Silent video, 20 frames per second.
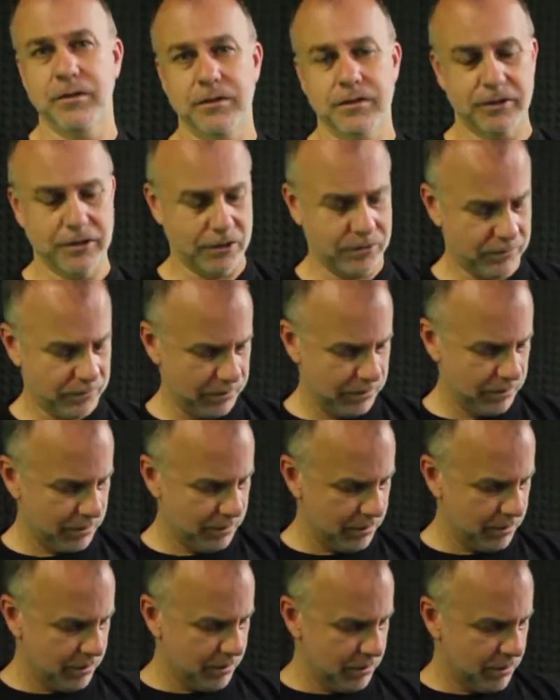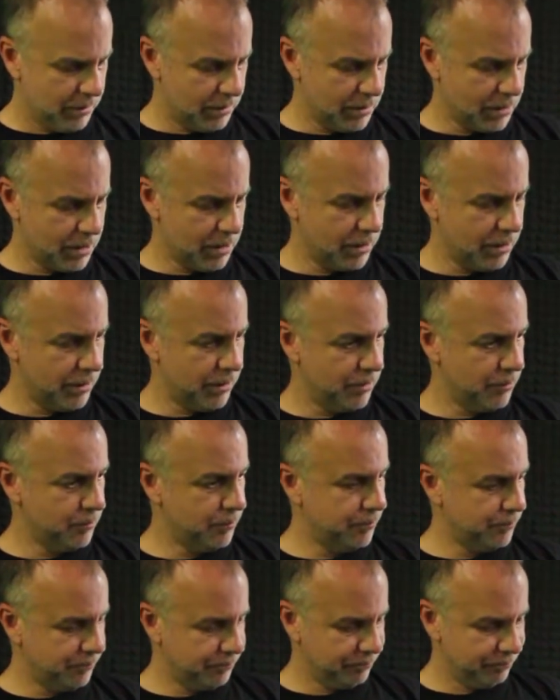So uh,
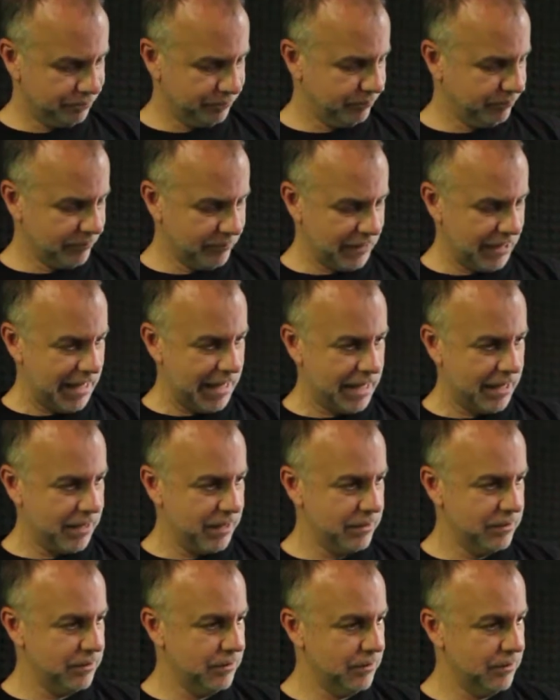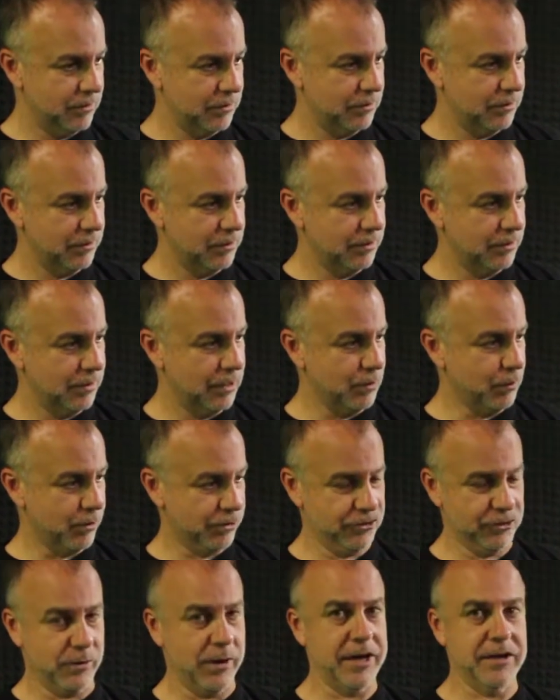and it
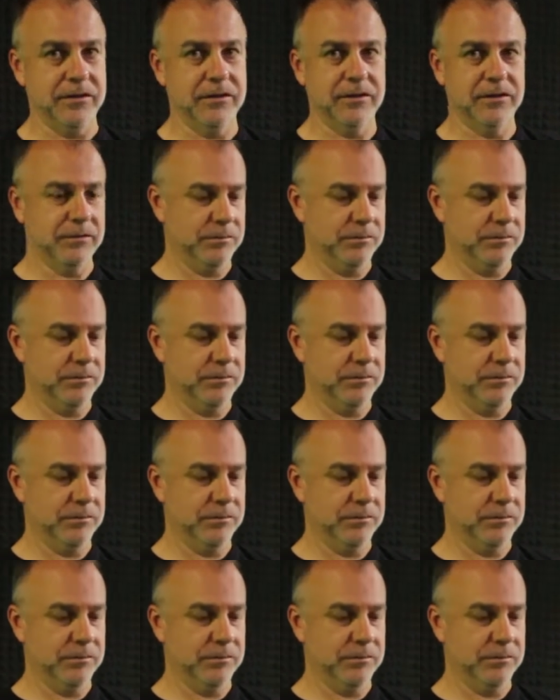works great.